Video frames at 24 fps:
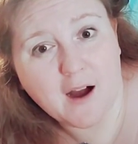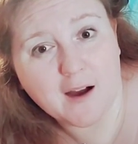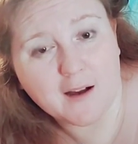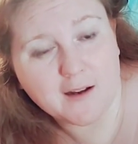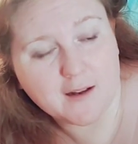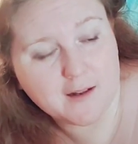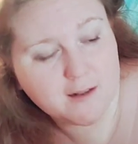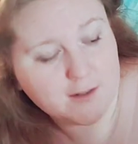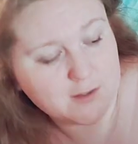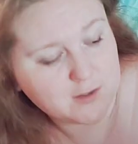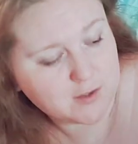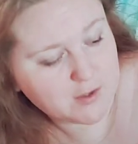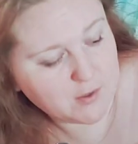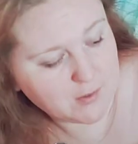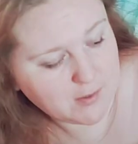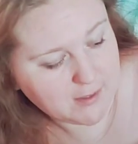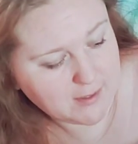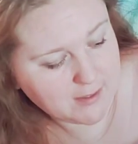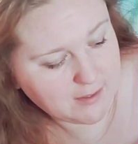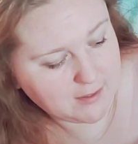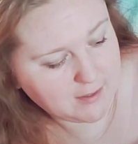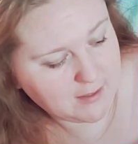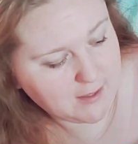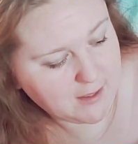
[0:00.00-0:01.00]

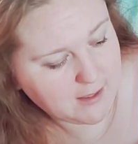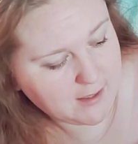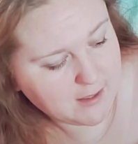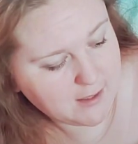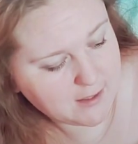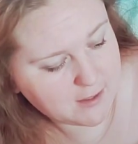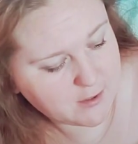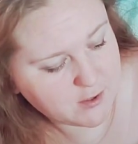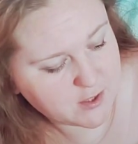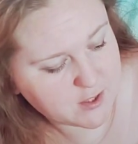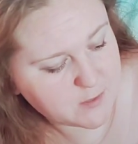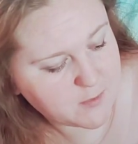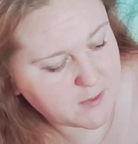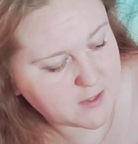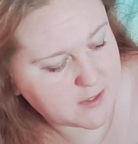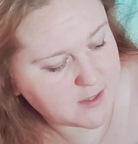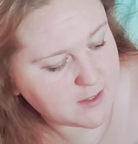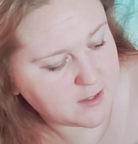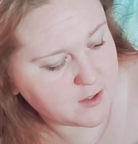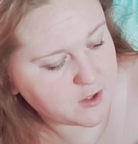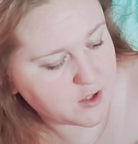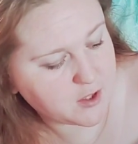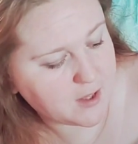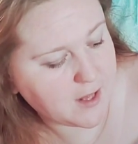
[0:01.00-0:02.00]
during Christmas in
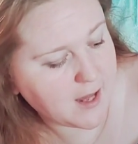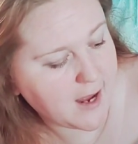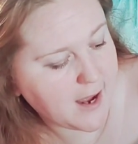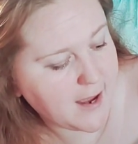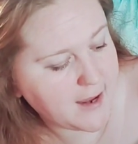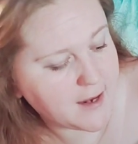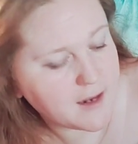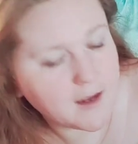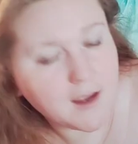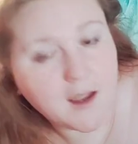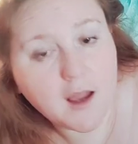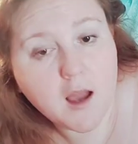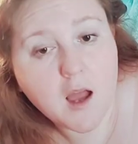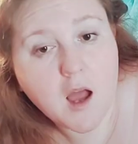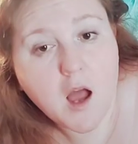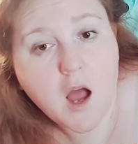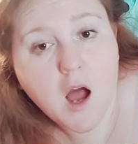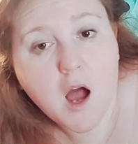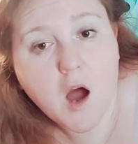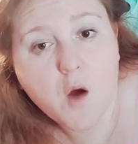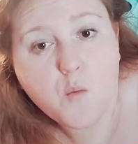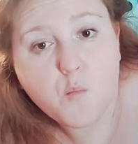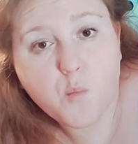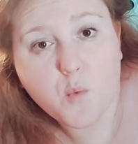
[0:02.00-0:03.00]
July.
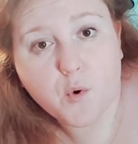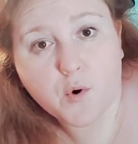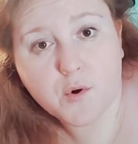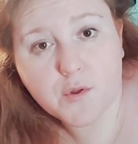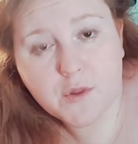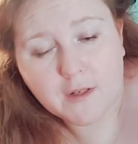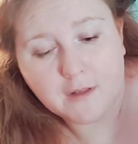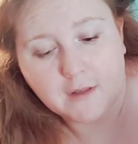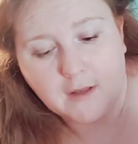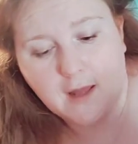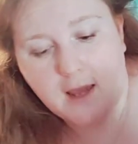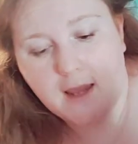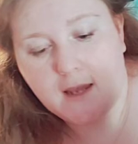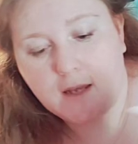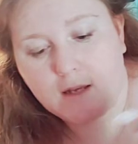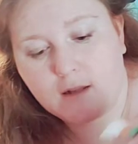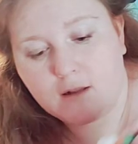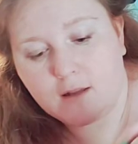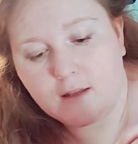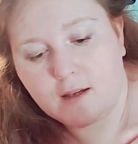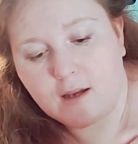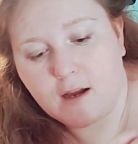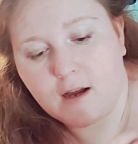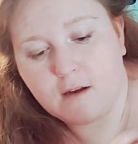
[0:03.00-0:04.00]
More than
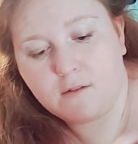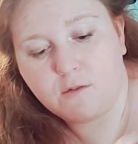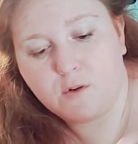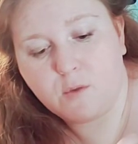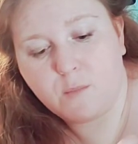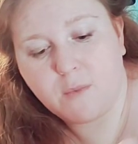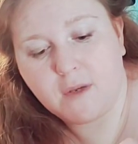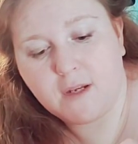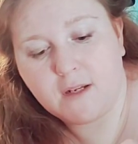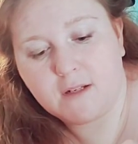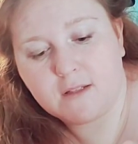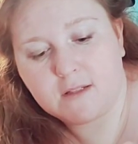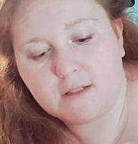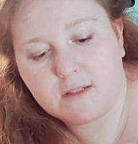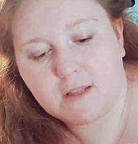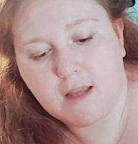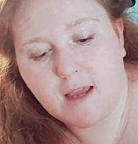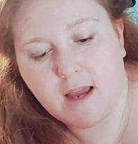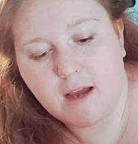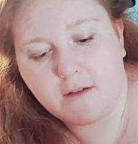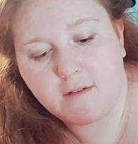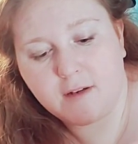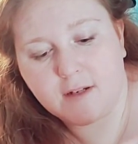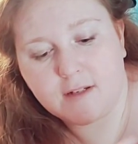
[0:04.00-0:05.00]
likely, I will be
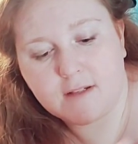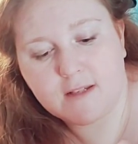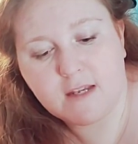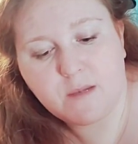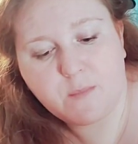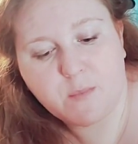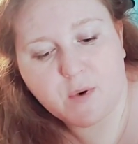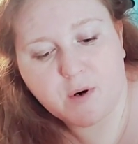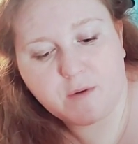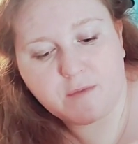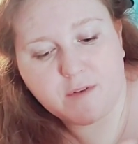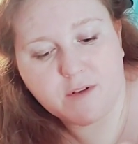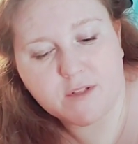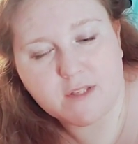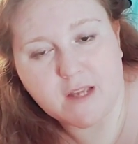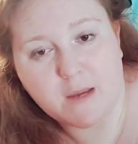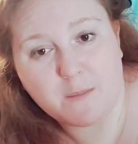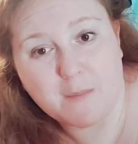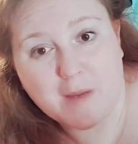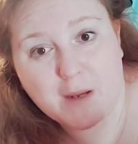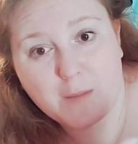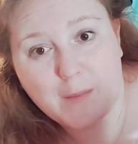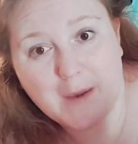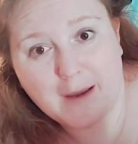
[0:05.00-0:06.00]
having sleepovers at my
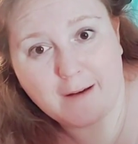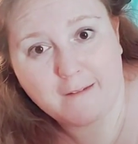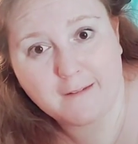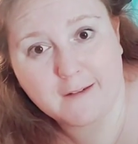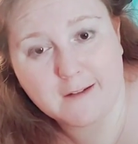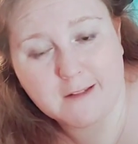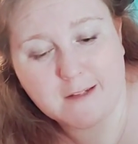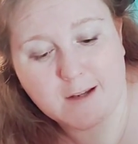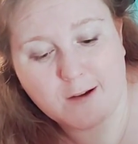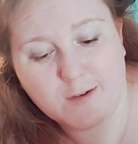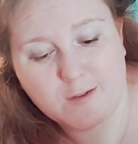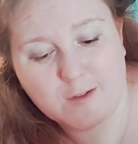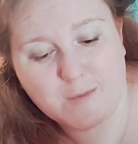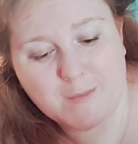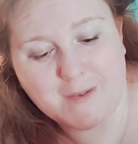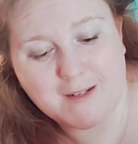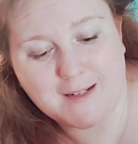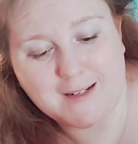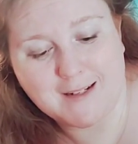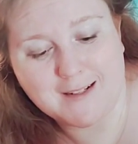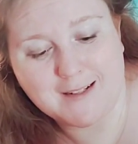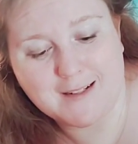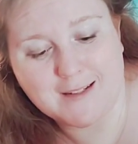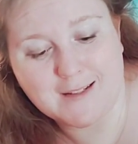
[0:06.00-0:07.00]
parents' house
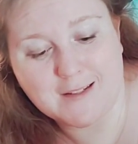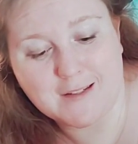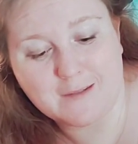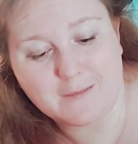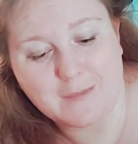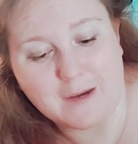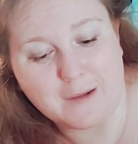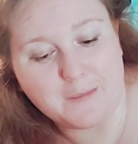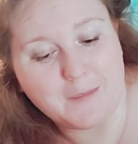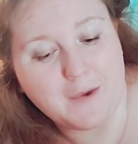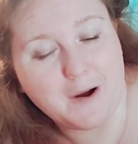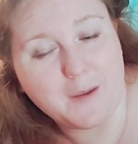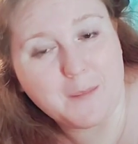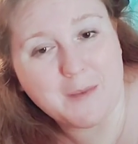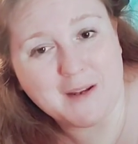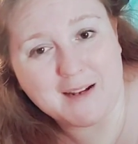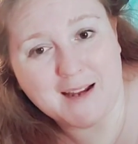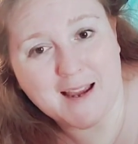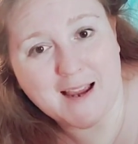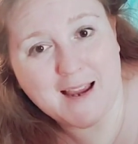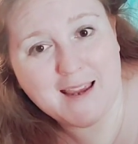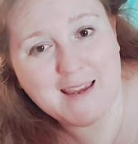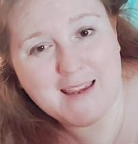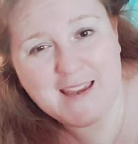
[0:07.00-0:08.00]
because my mom and
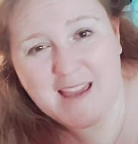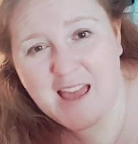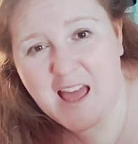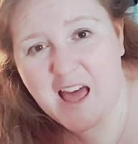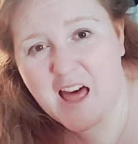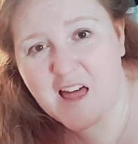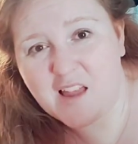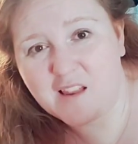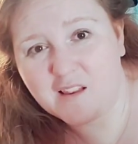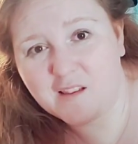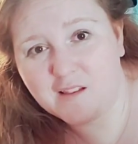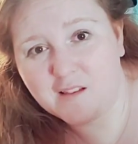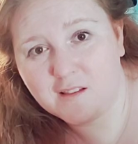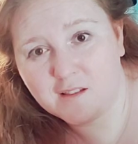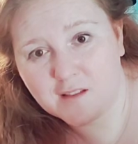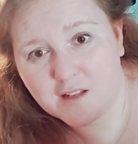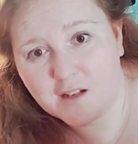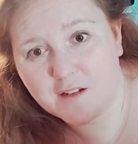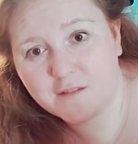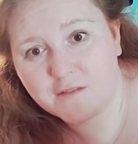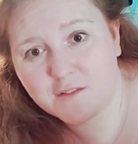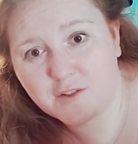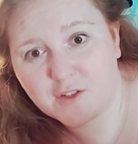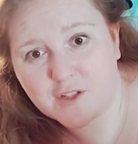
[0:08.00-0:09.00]
I
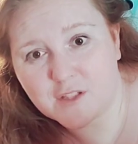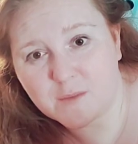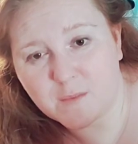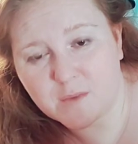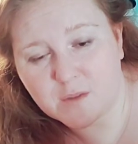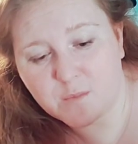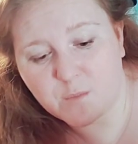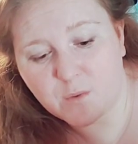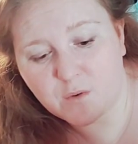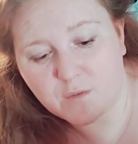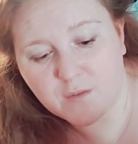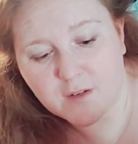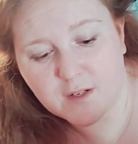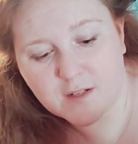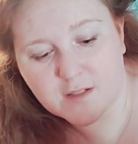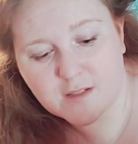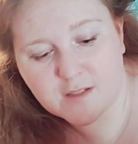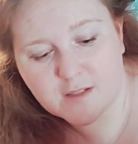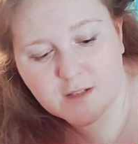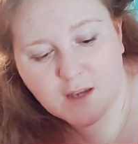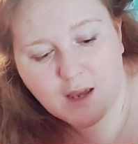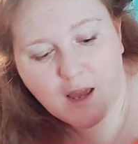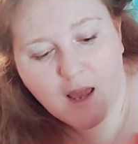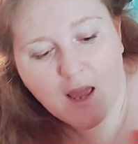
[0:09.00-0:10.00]
love Christmas movies.
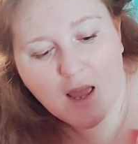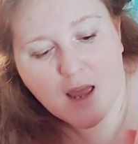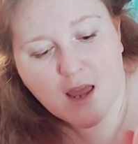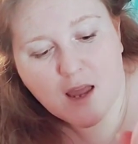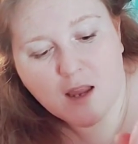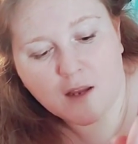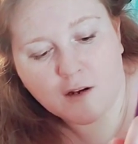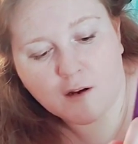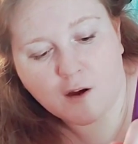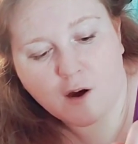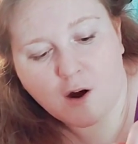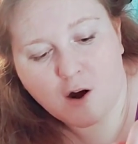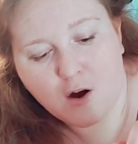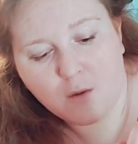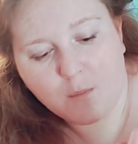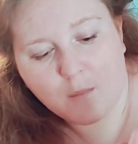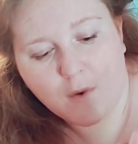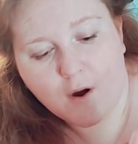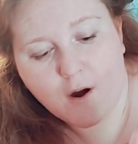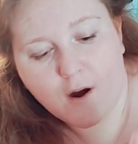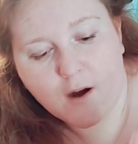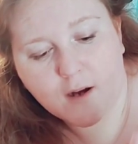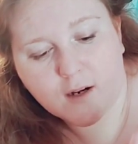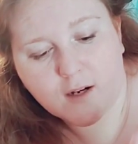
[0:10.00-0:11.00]
And
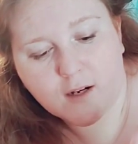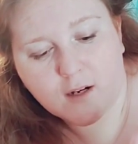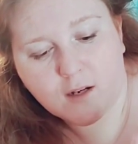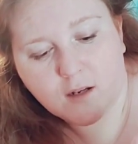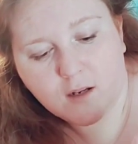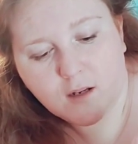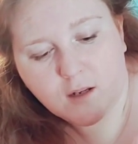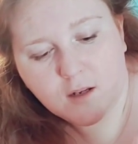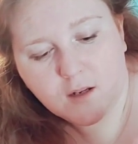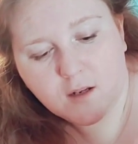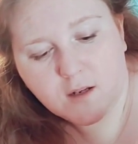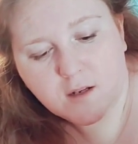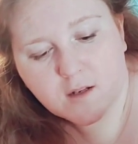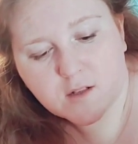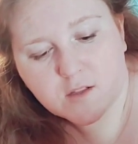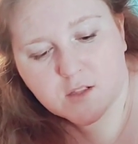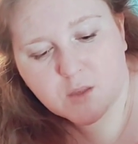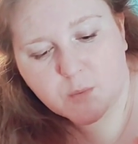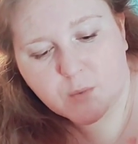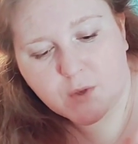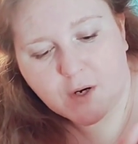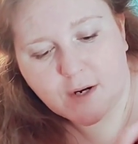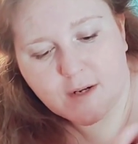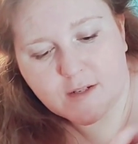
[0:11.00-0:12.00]
Hallmark,
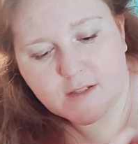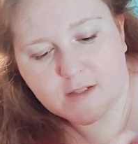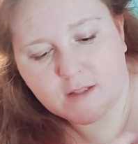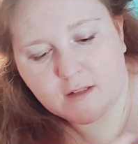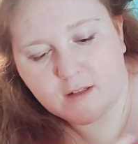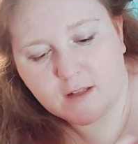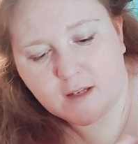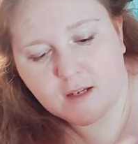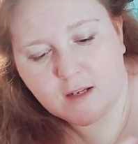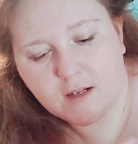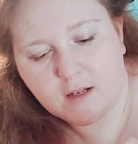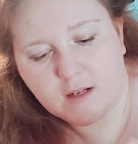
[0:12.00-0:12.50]
surprisingly,